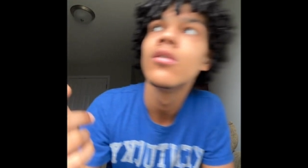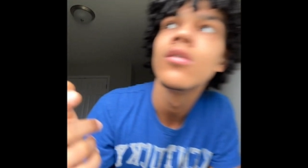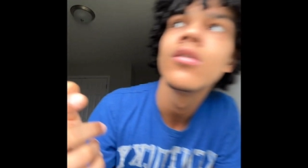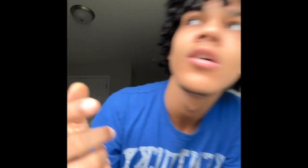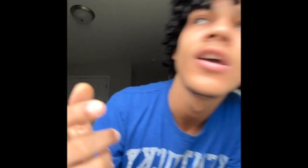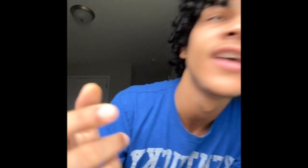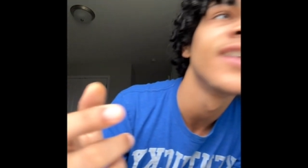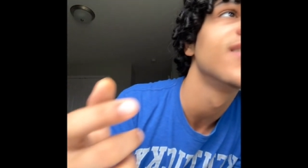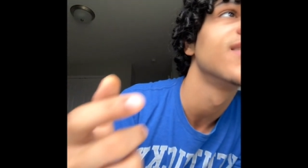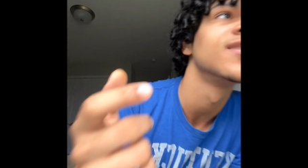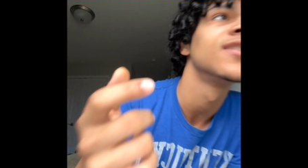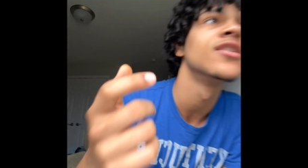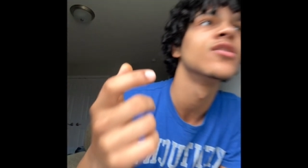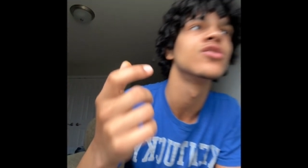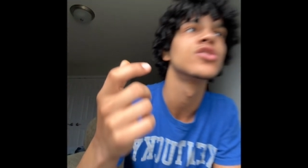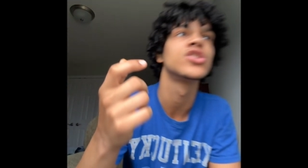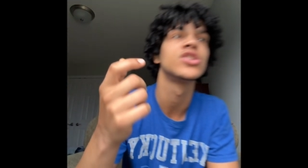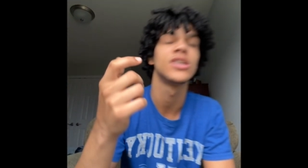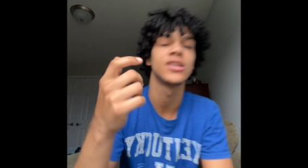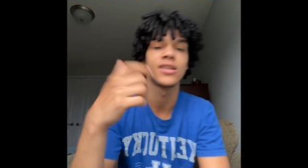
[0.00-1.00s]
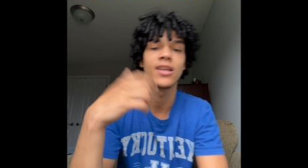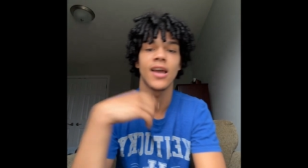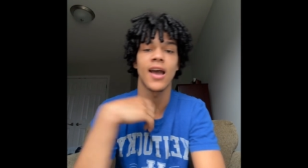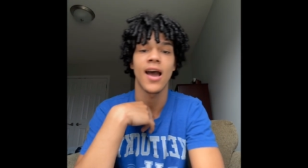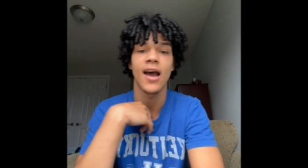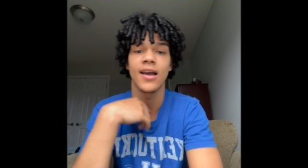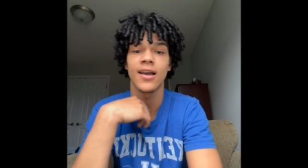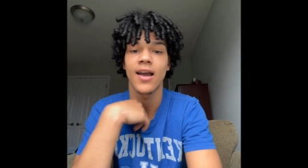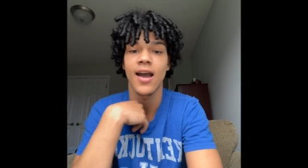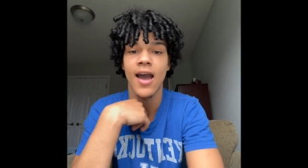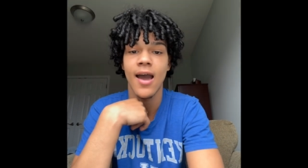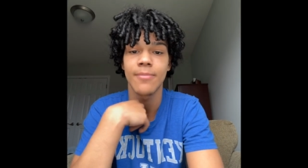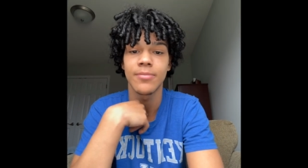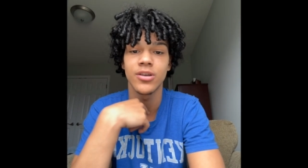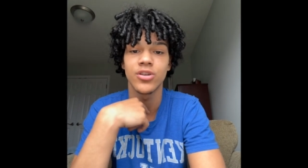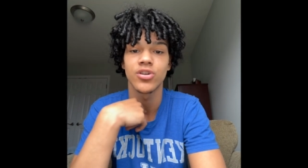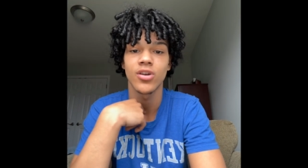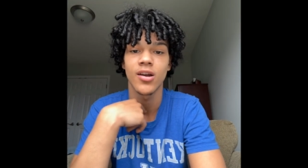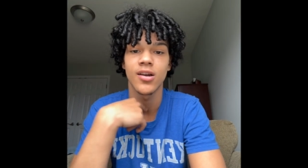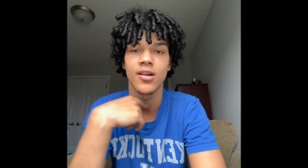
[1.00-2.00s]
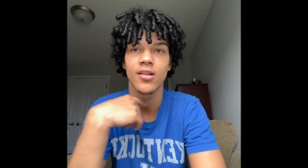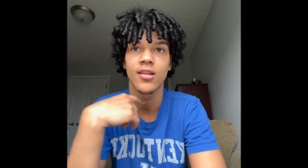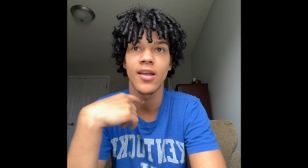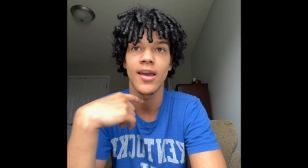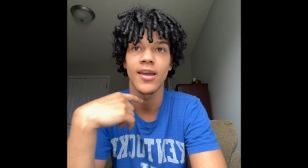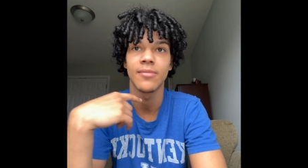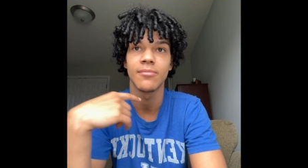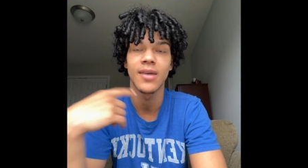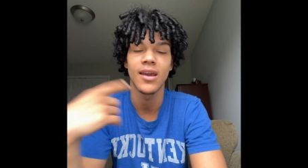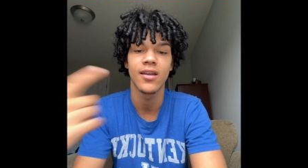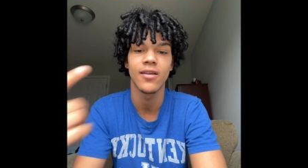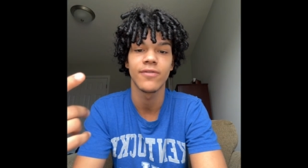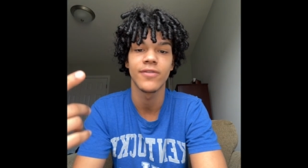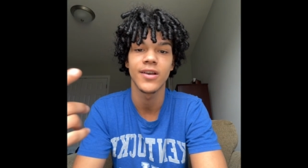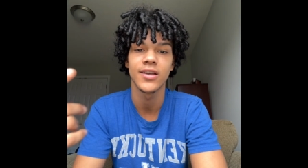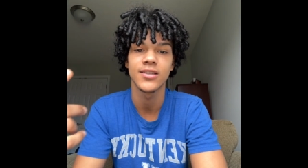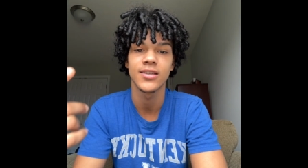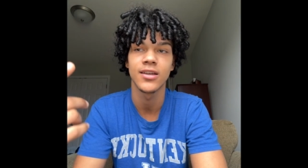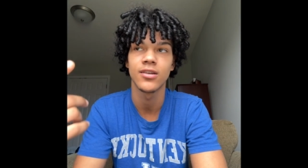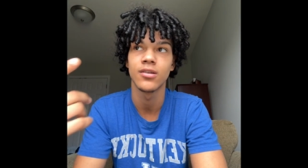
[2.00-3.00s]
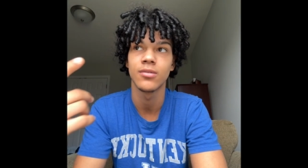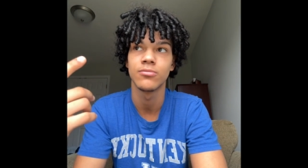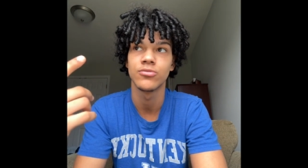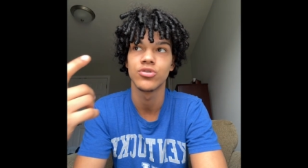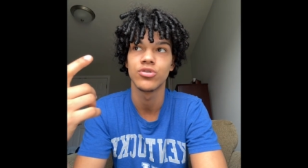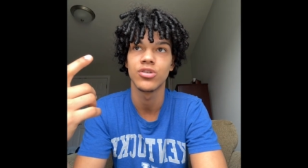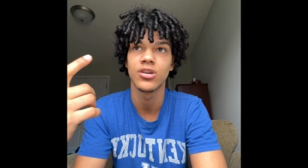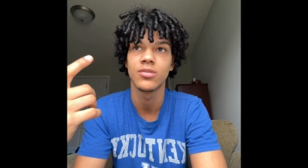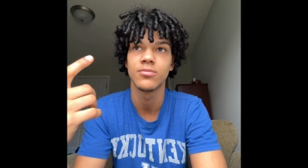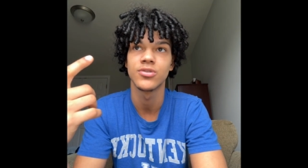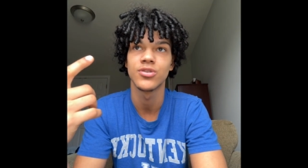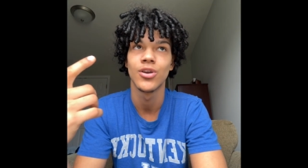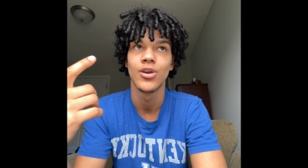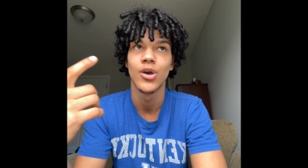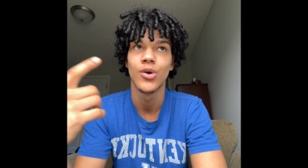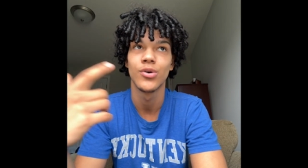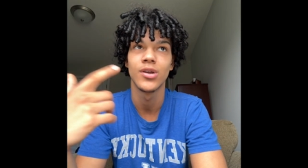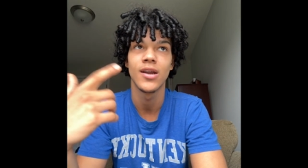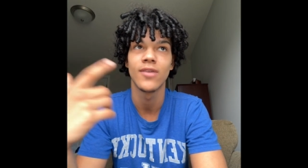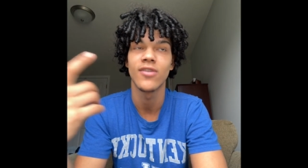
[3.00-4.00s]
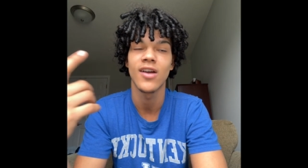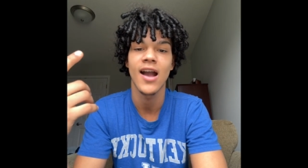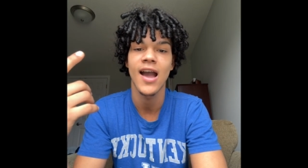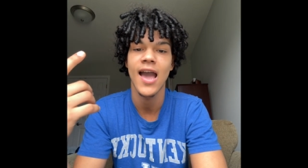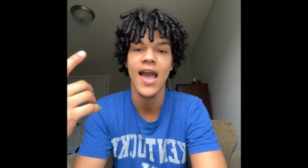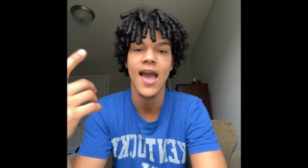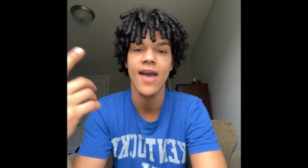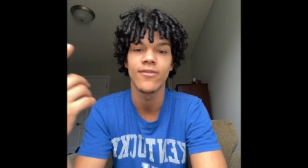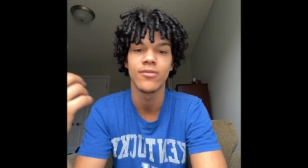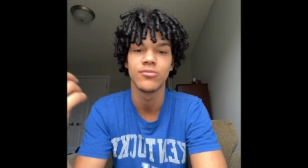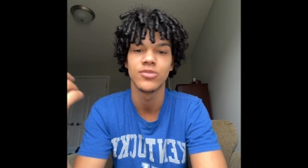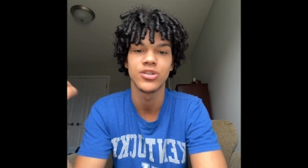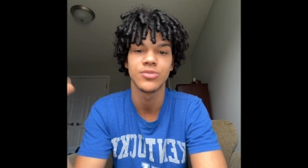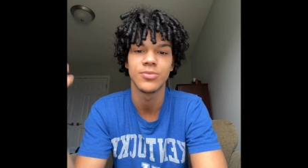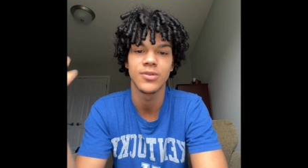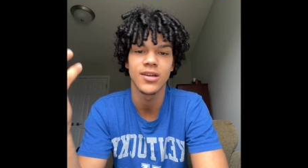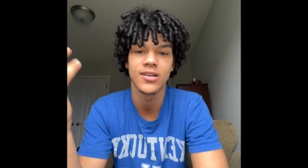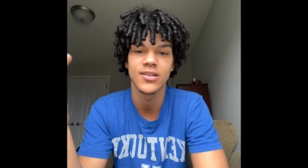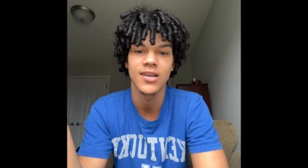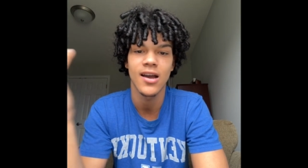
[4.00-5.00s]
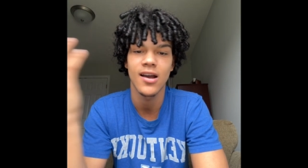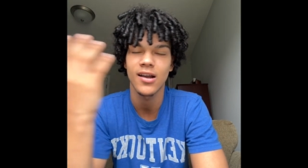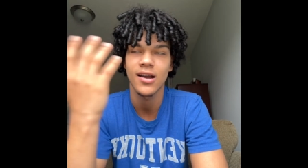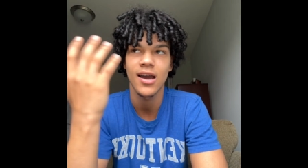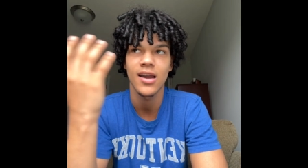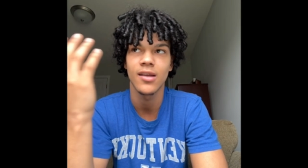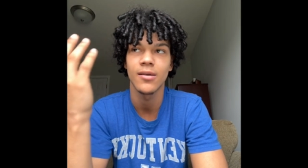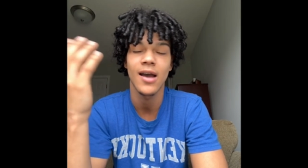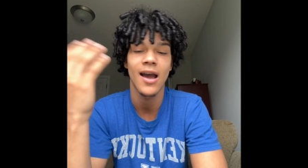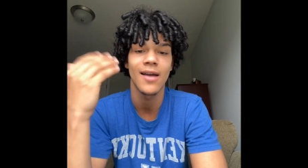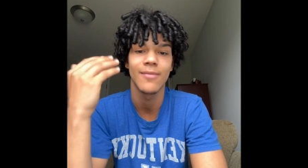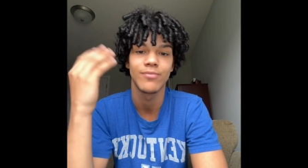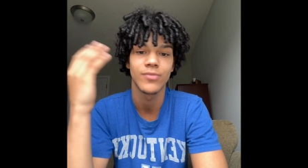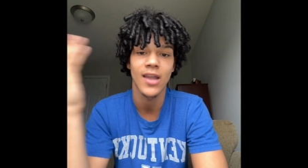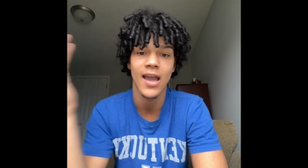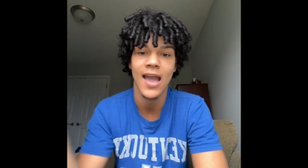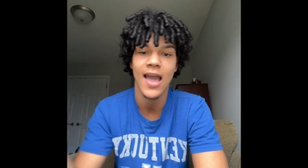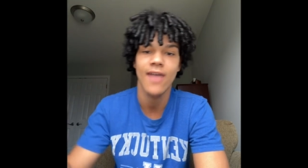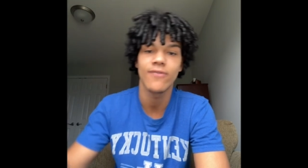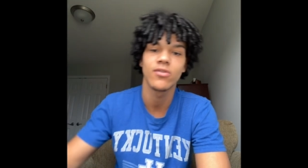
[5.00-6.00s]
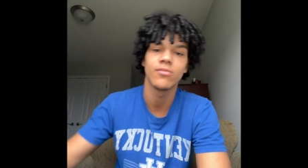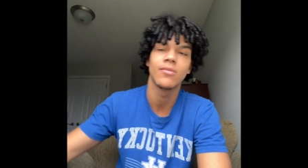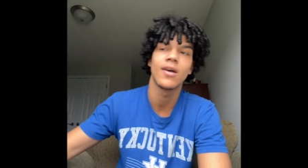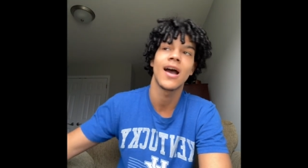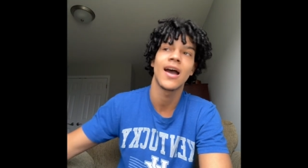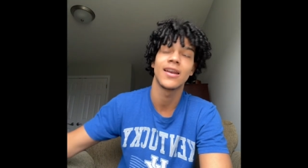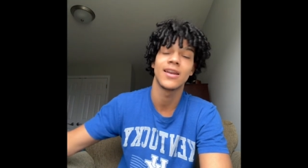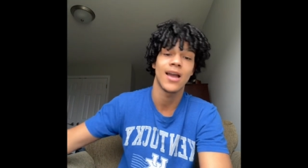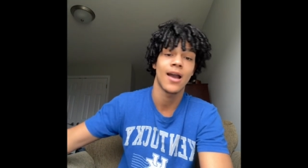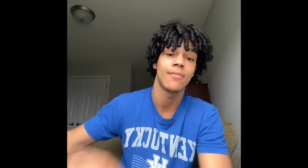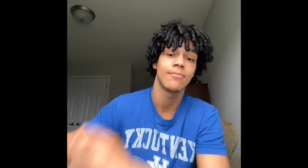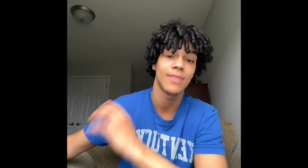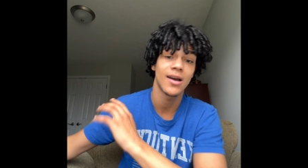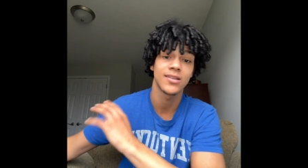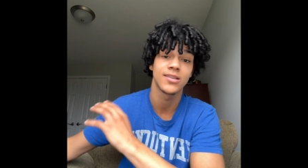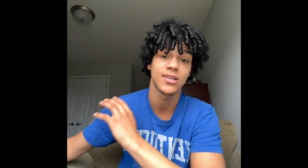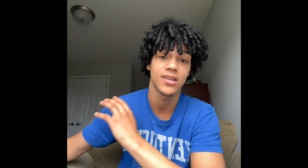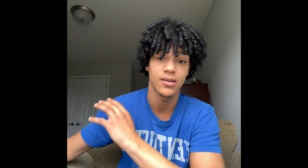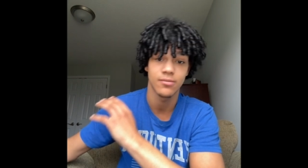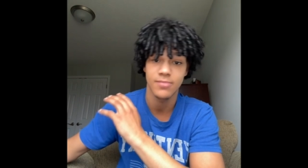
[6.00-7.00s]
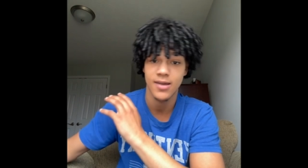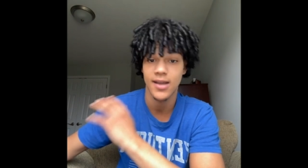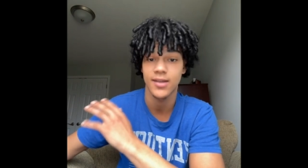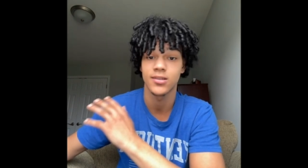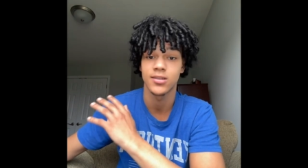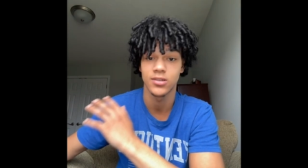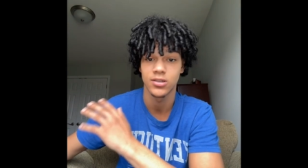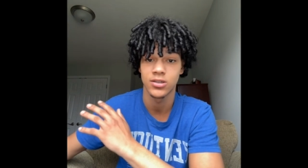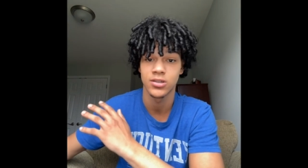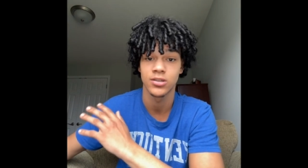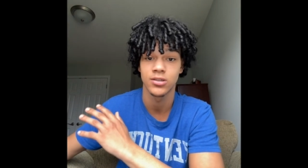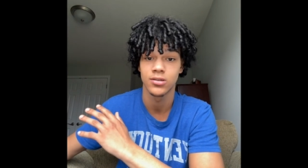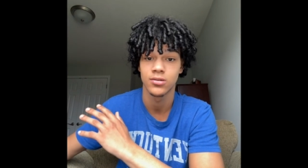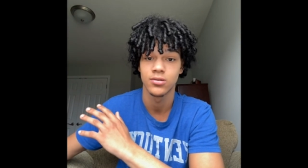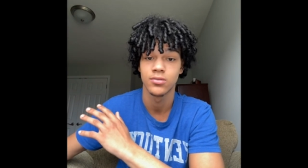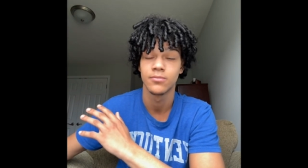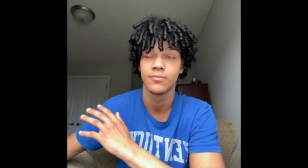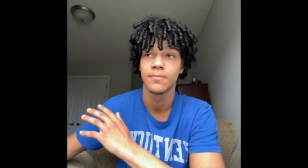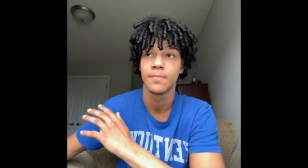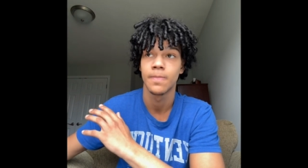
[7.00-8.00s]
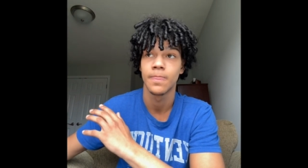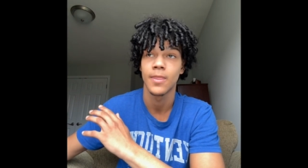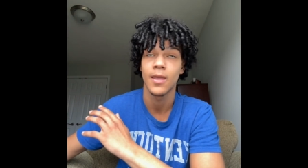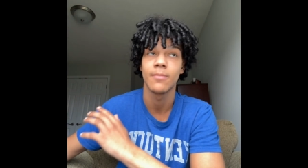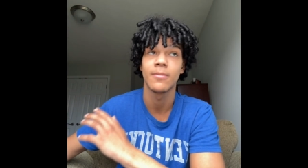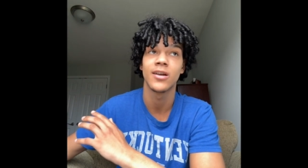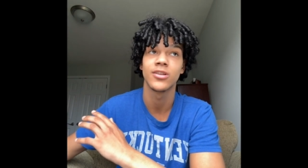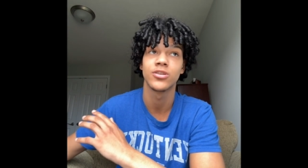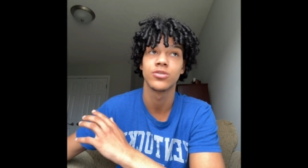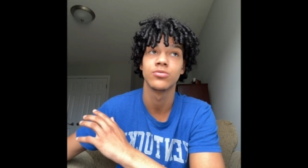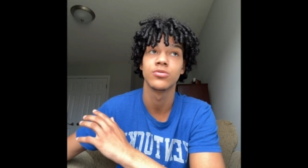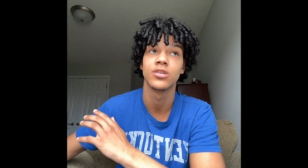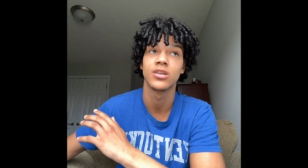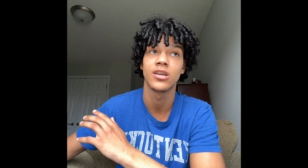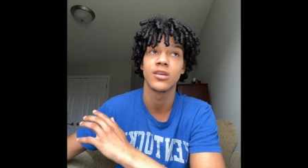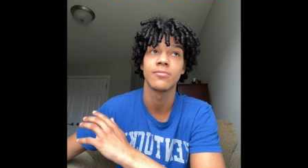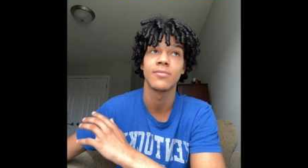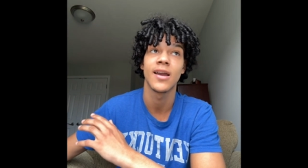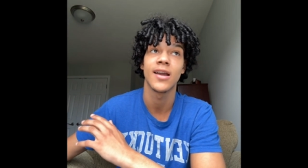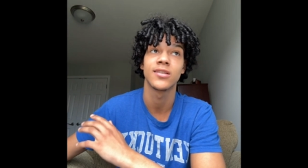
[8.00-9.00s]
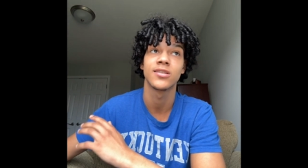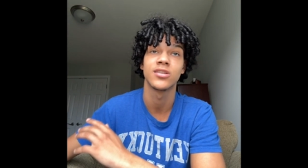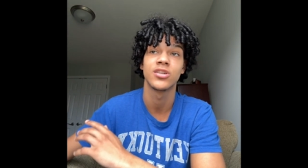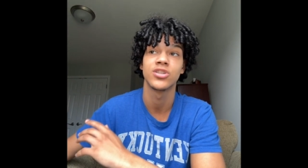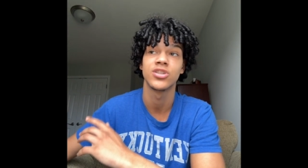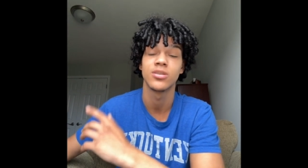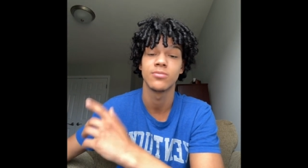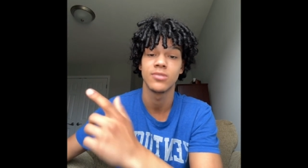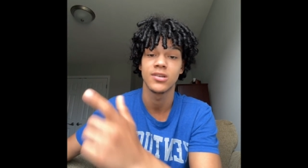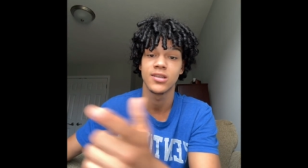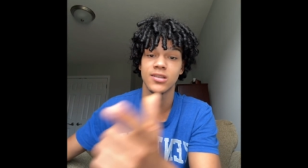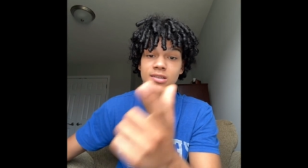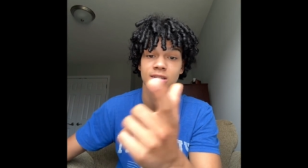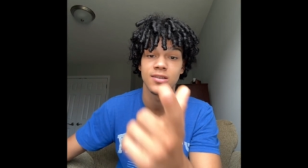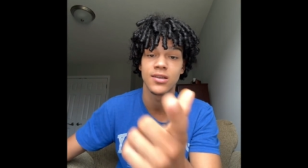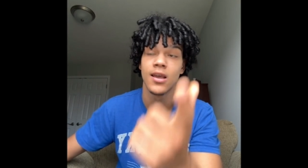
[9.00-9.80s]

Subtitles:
It's still shit that I be trying to like manifest in them dreams whenever I have them, just because I haven't. I'm about to get back to this shit. I'm about to really get back to this shit, because this